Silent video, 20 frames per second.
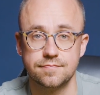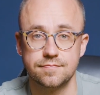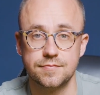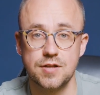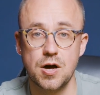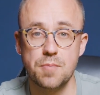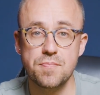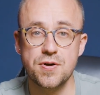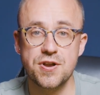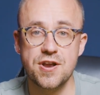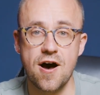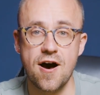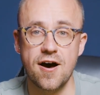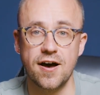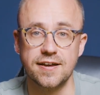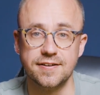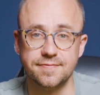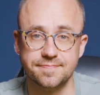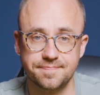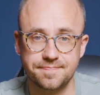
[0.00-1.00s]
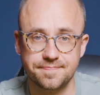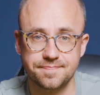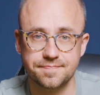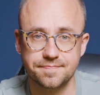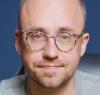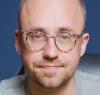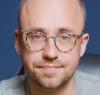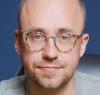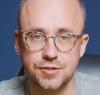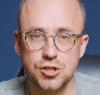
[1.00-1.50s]
Number 9.
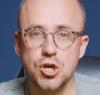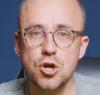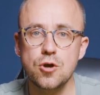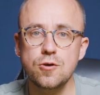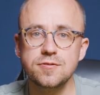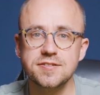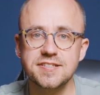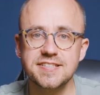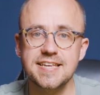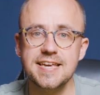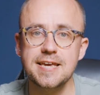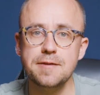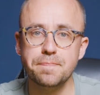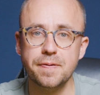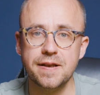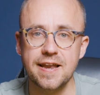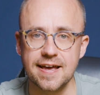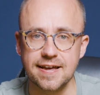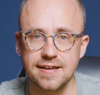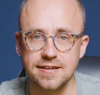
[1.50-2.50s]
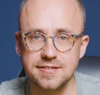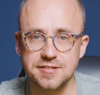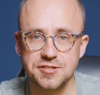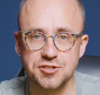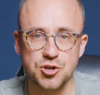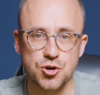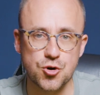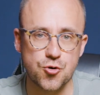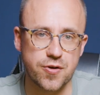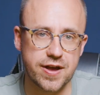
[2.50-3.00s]
Use deep links
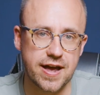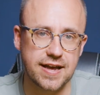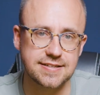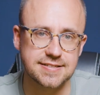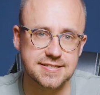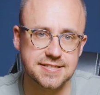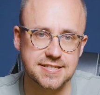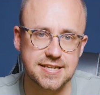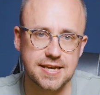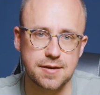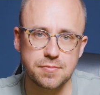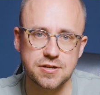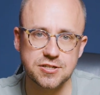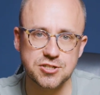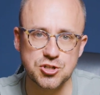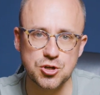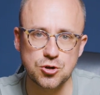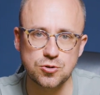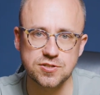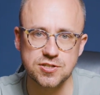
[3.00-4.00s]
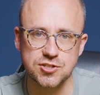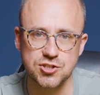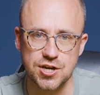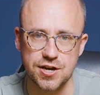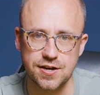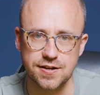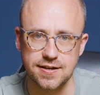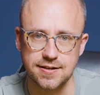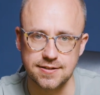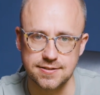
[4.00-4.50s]
to create seamless user
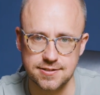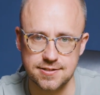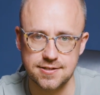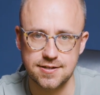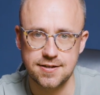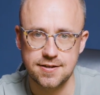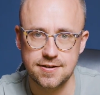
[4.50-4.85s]
journeys.